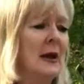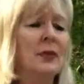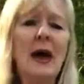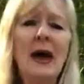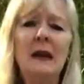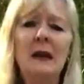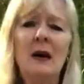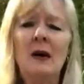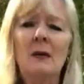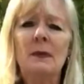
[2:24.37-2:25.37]
that
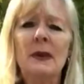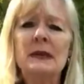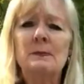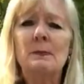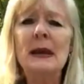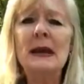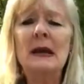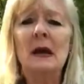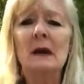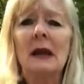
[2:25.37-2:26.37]
um, this
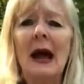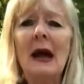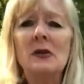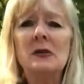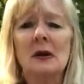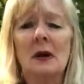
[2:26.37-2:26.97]
bit allows